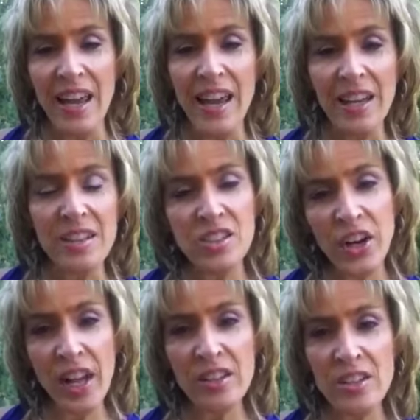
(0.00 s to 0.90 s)
And the
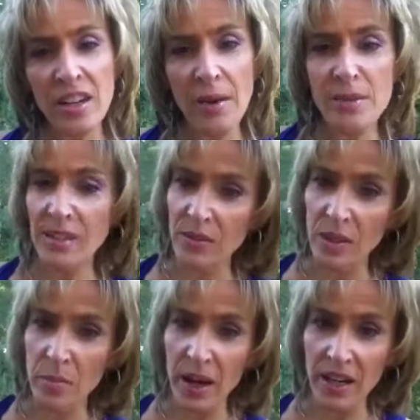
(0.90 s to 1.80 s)
challenge that I was
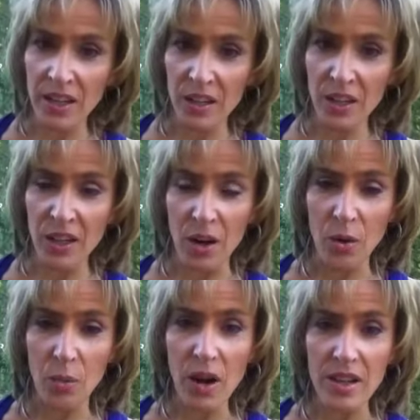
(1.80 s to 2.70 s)
given about a year
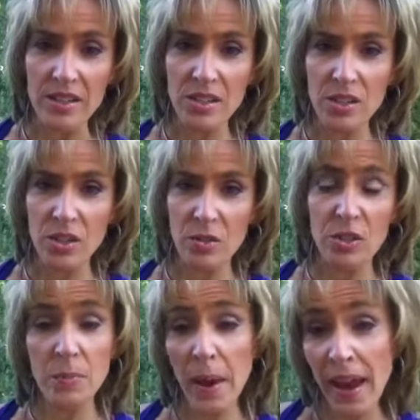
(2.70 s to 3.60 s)
ago was to
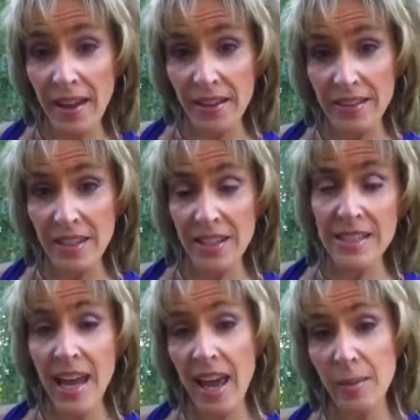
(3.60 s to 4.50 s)
spend
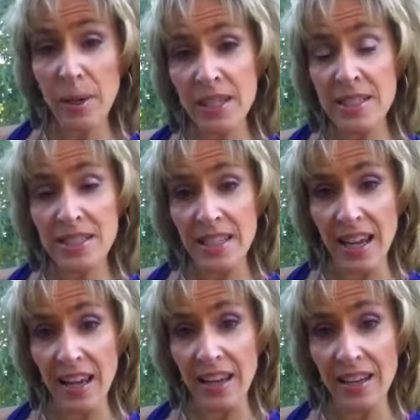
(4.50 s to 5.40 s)
10 minutes a
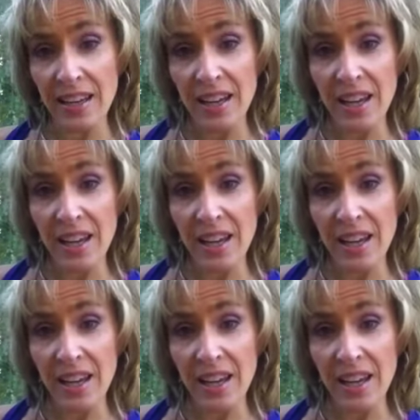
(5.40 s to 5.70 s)
day